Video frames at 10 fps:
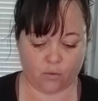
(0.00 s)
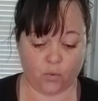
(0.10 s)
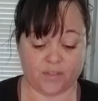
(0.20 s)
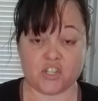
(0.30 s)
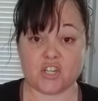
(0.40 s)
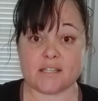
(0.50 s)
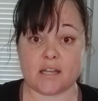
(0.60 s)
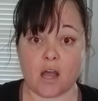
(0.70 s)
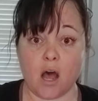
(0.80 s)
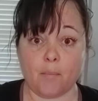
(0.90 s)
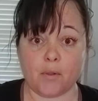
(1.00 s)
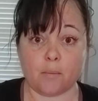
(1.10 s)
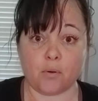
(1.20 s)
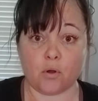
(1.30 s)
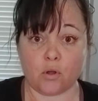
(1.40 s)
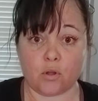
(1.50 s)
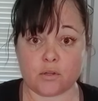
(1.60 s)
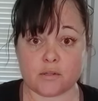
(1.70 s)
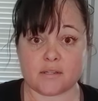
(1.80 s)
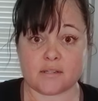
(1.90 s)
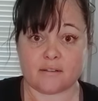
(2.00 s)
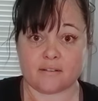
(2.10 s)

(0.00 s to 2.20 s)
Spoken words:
with just a couple of pulls,